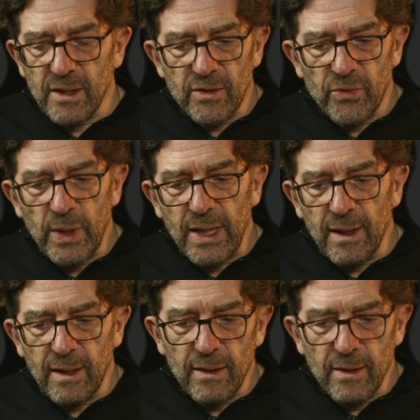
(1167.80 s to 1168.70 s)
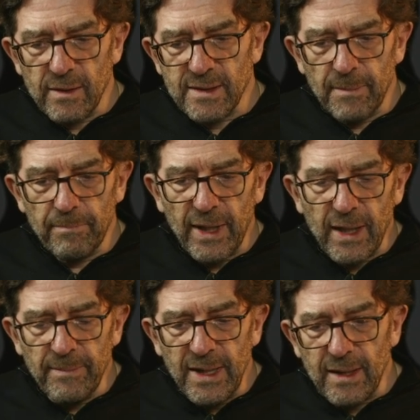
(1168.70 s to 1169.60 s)
tweaking some
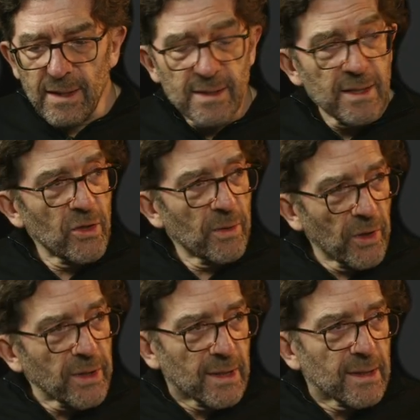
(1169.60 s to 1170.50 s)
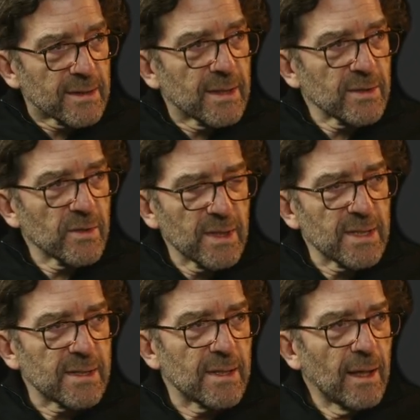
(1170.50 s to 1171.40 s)
parameters in your model. So
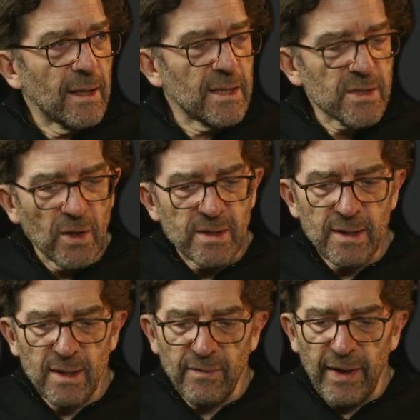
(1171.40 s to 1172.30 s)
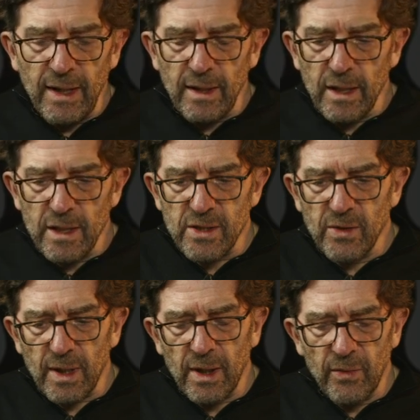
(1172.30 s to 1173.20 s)
this is also an advantage. So
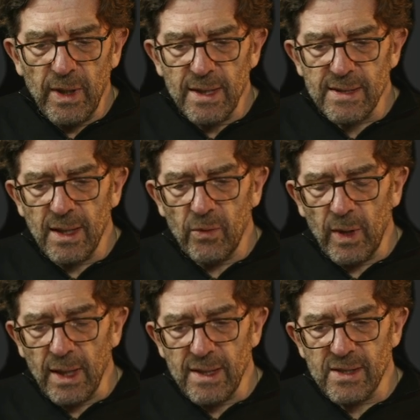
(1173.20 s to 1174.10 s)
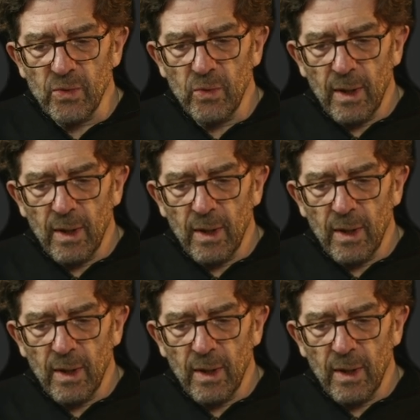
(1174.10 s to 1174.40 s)
you can really say, one is to